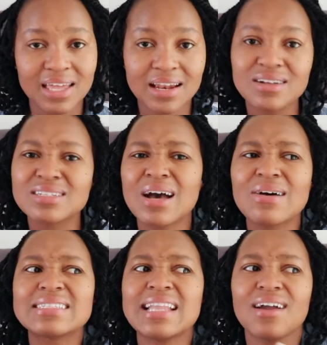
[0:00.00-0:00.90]
And I
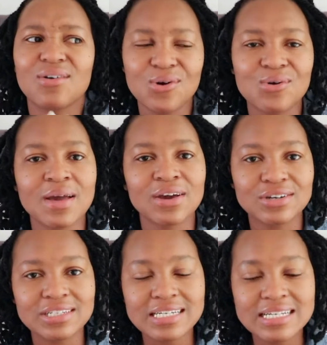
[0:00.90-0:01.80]
was like, oh my
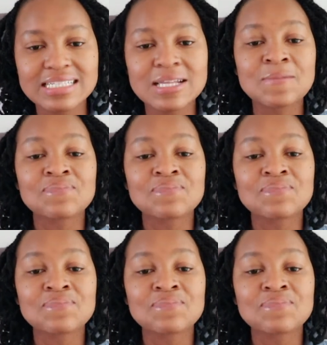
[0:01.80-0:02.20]
goodness.